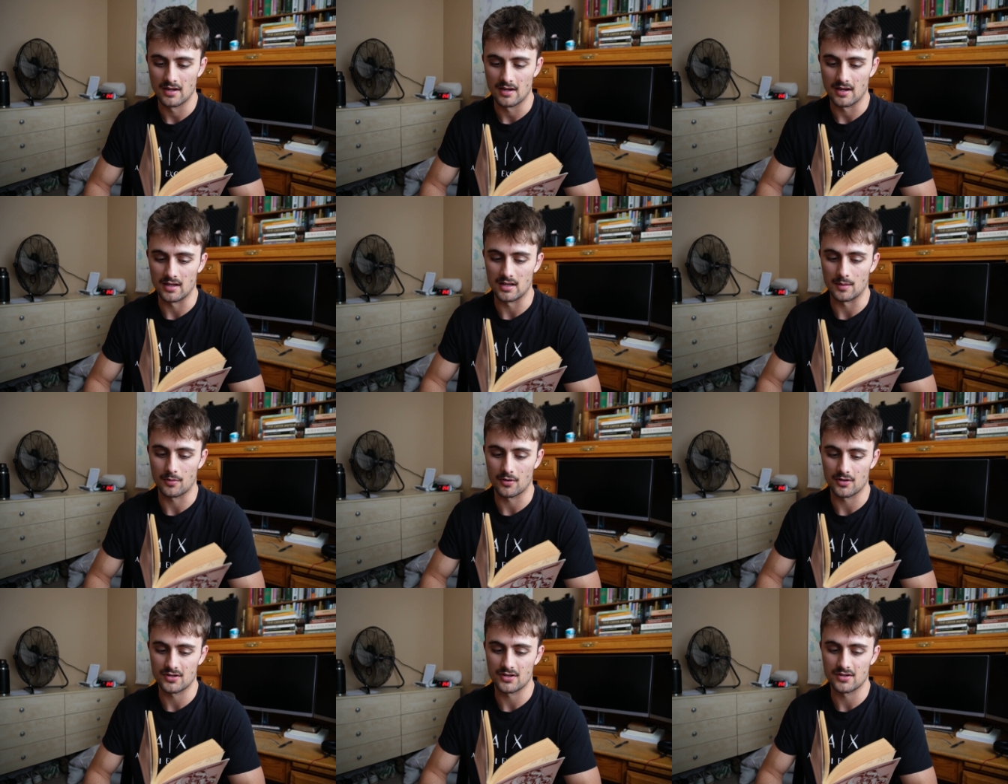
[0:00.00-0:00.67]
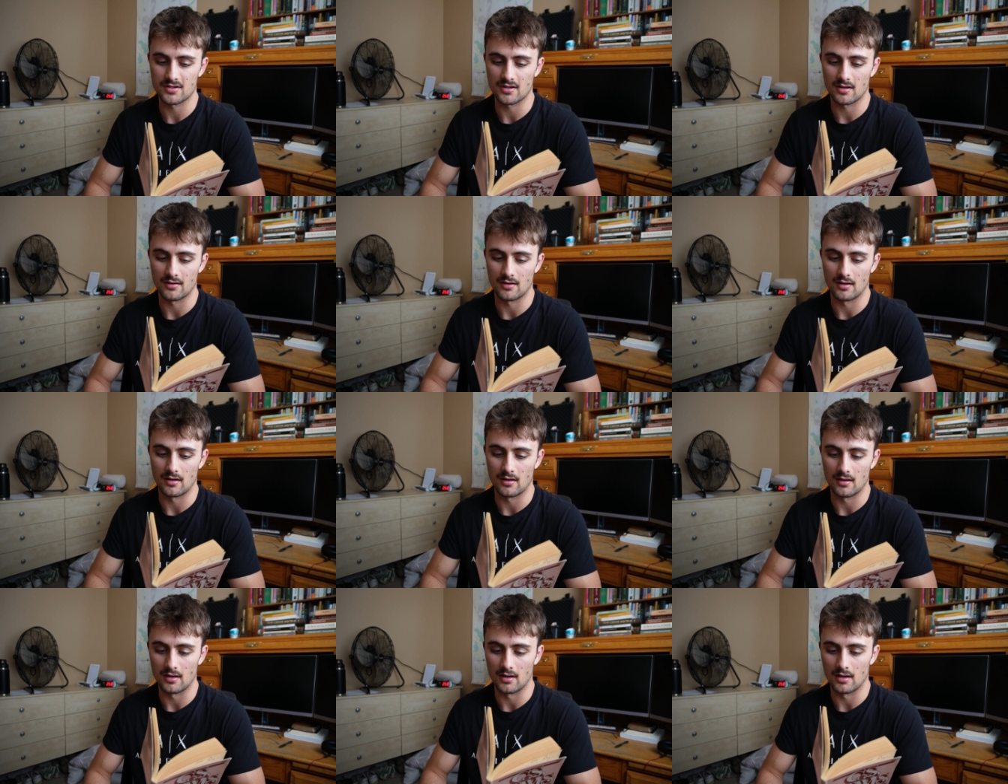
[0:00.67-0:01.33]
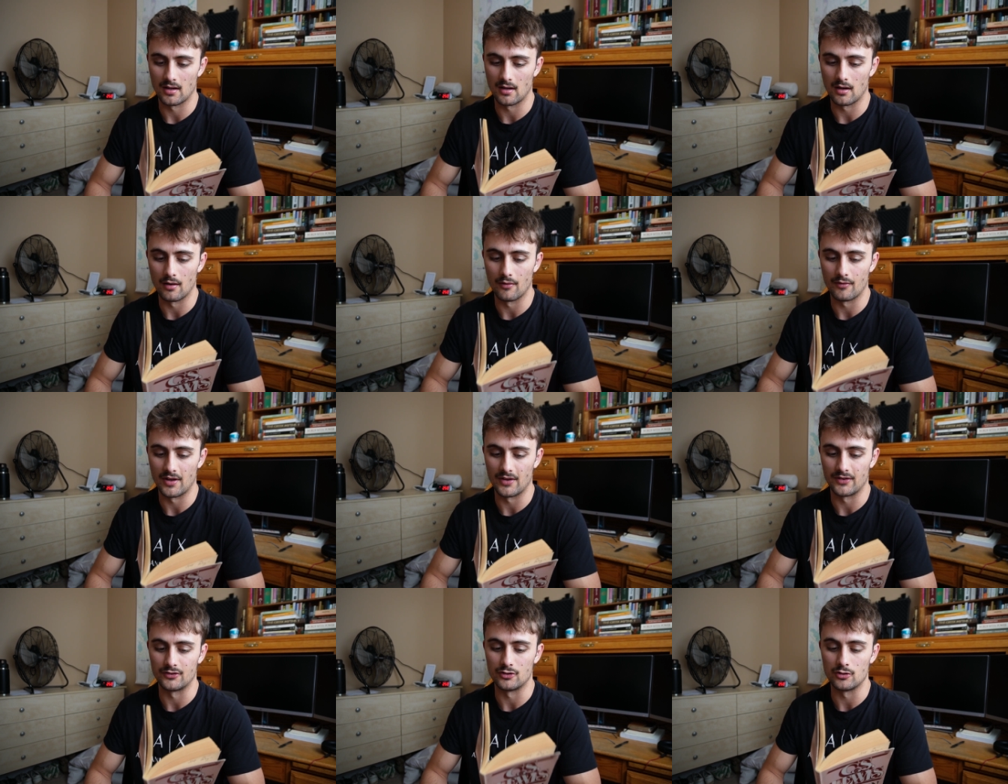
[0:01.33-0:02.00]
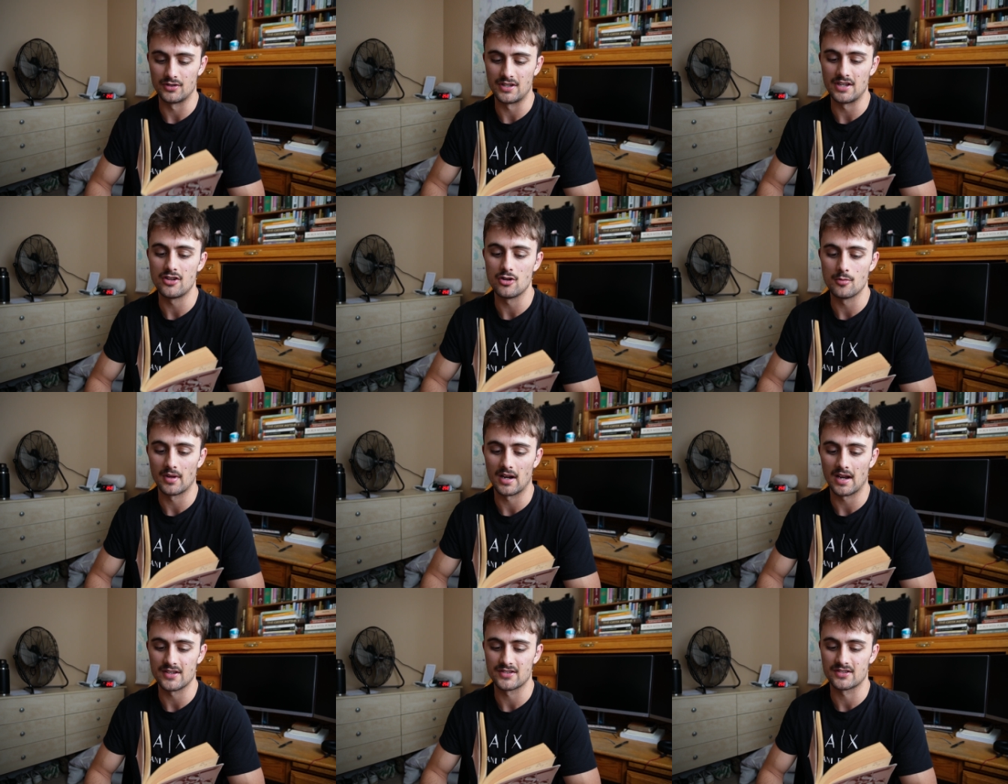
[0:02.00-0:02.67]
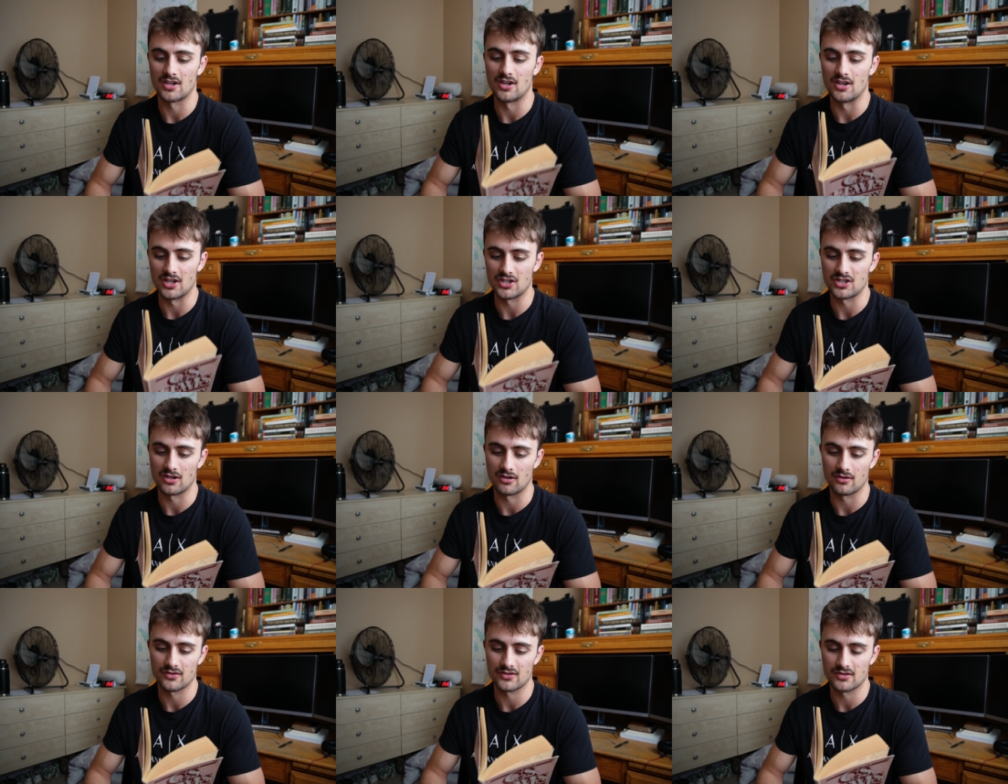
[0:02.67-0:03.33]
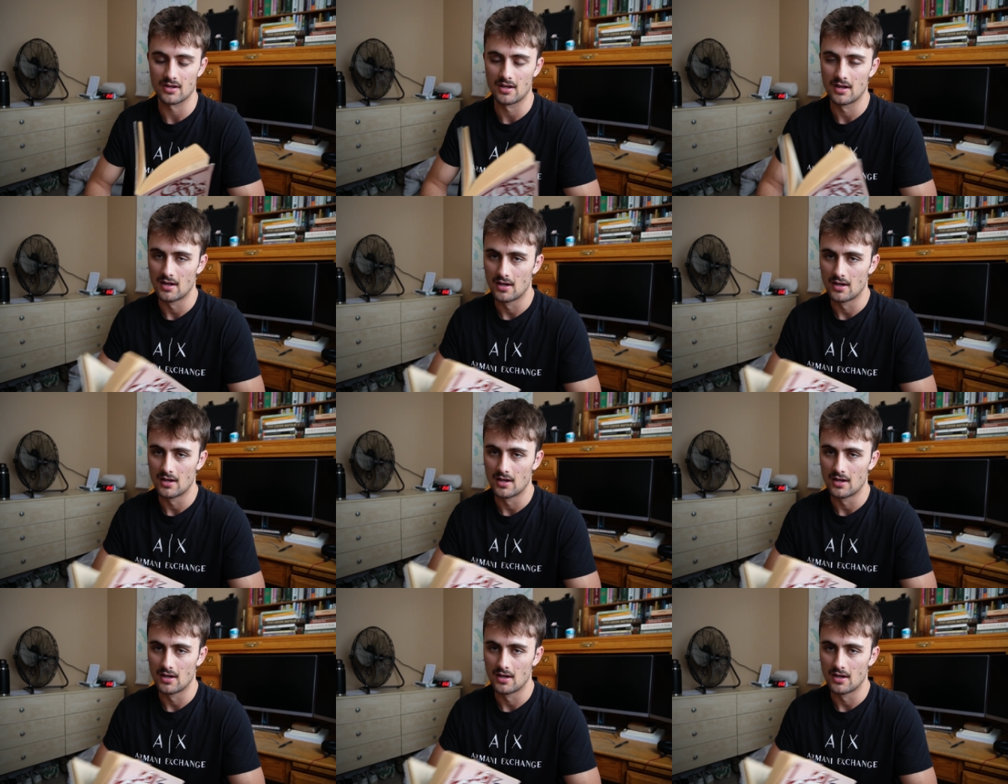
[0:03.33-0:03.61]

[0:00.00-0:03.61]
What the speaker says: in the persons of his dehumanized conditioners."